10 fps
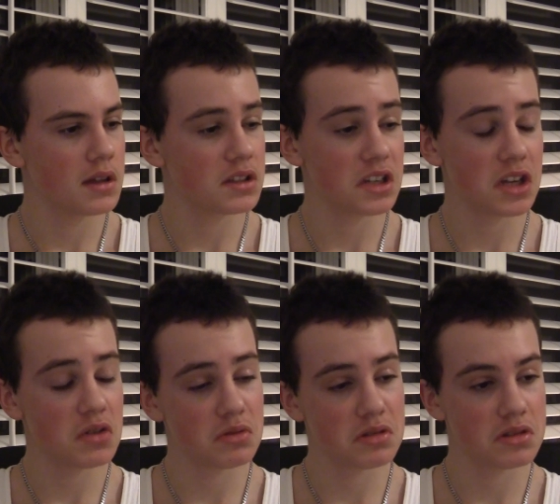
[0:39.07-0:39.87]
today
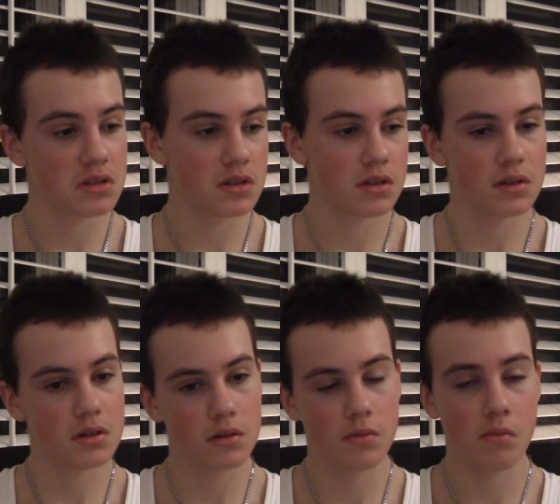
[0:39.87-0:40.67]
was
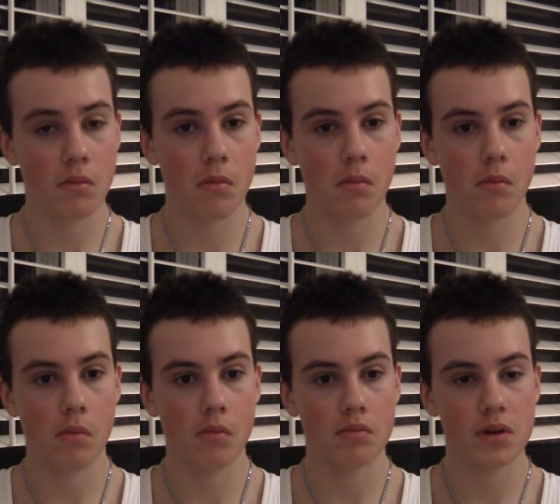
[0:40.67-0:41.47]

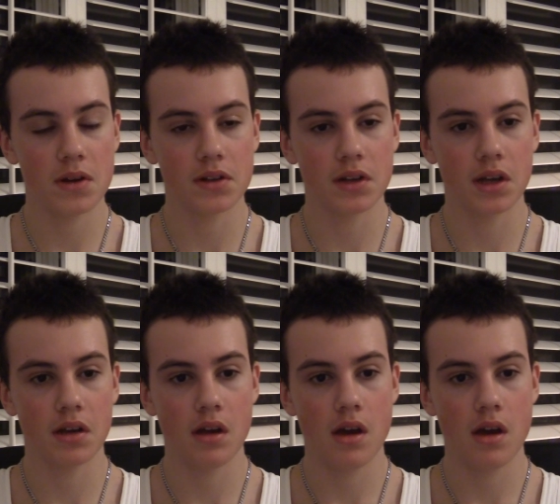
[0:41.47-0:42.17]
a pretty good day.